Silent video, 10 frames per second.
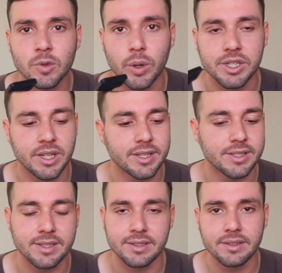which
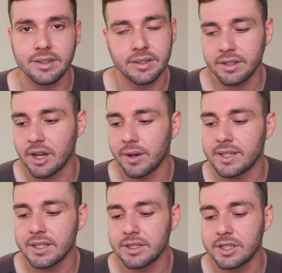is, you know,
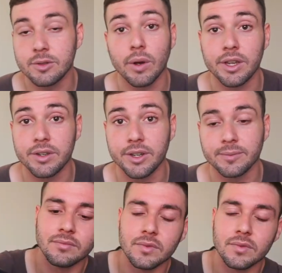it's just what you do.